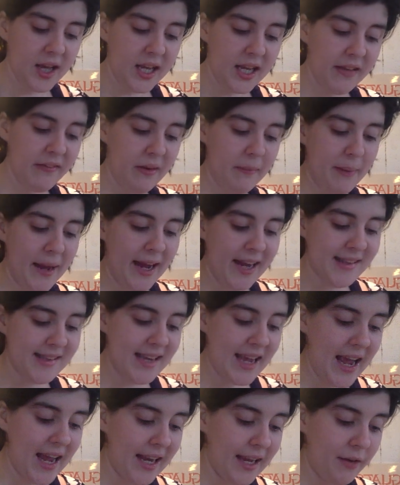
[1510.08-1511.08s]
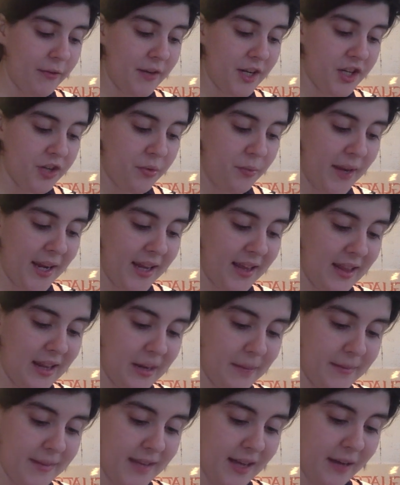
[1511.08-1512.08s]
Giving pains to any creature weaker than
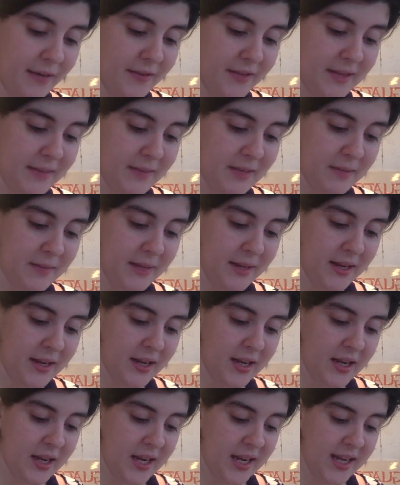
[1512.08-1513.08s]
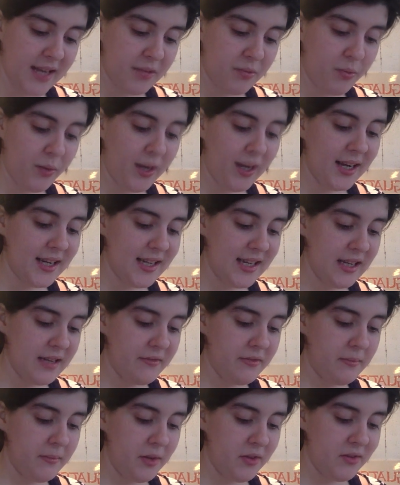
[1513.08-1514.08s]
himself seems to be his one idea
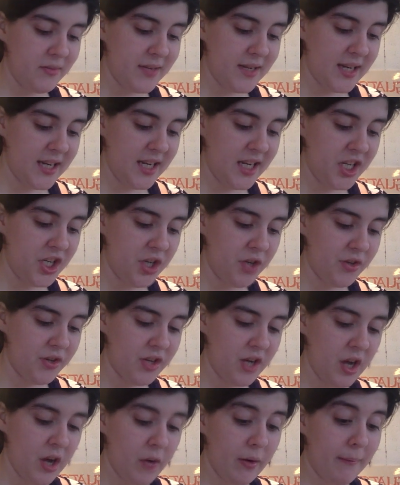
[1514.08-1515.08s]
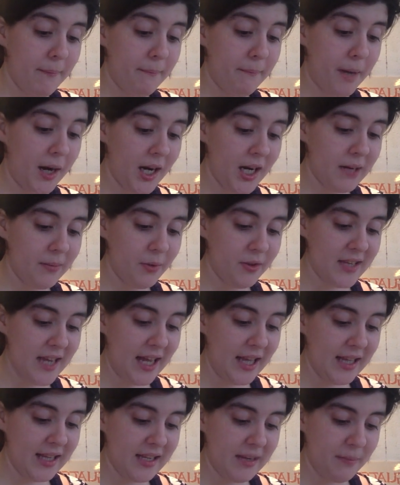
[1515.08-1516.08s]
of amusement, and he shows remarkable
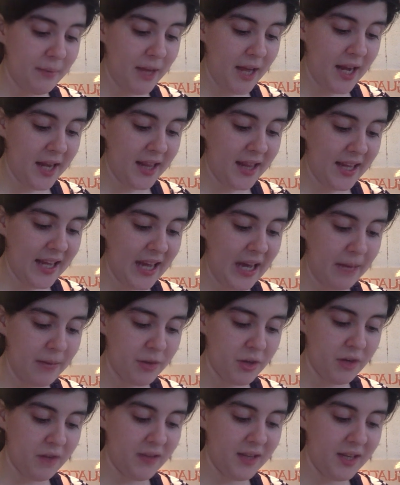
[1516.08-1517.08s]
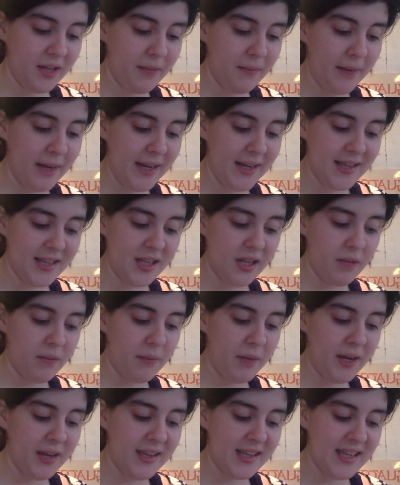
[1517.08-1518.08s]
talent in planning the capture of little mice, little
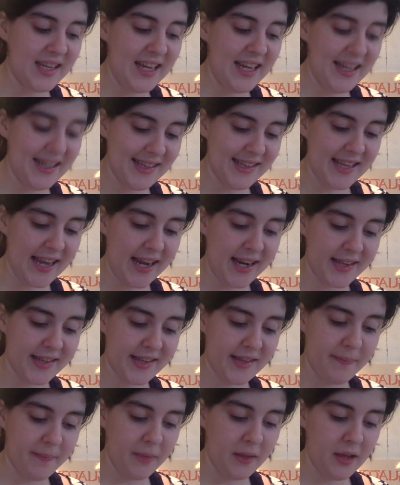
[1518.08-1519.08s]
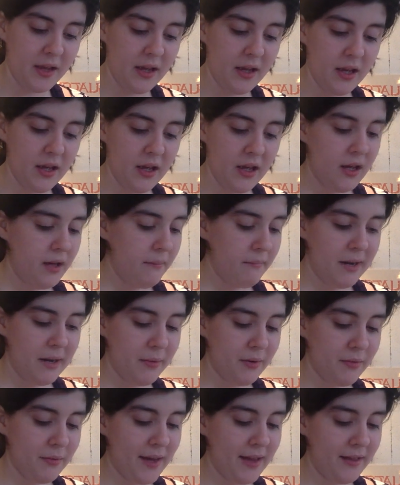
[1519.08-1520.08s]
birds, and insects. But I
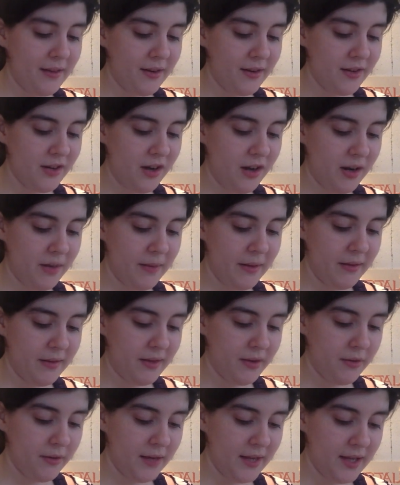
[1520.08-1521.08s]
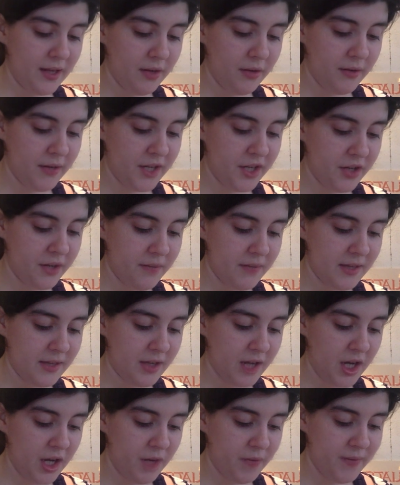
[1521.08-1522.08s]
would rather not talk about the little creature, Mr.
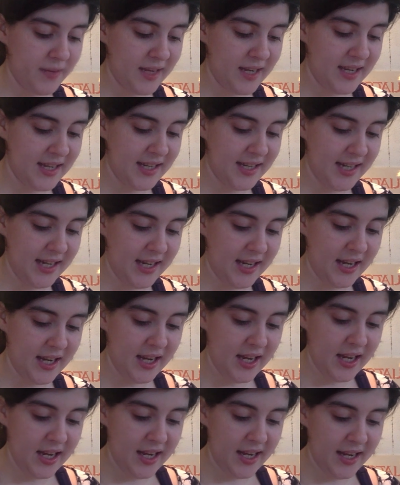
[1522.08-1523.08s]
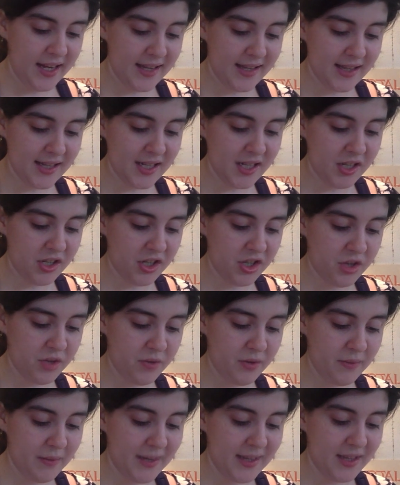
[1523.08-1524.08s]
Holmes, and indeed he has little to do
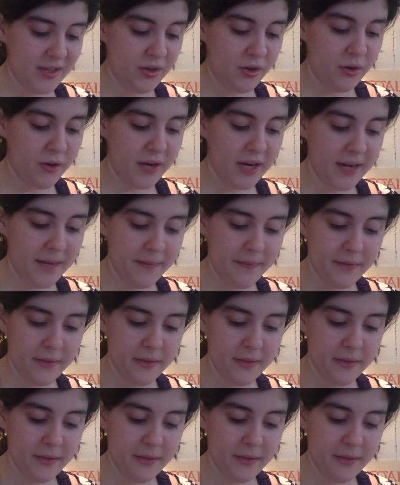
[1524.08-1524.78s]
with my story.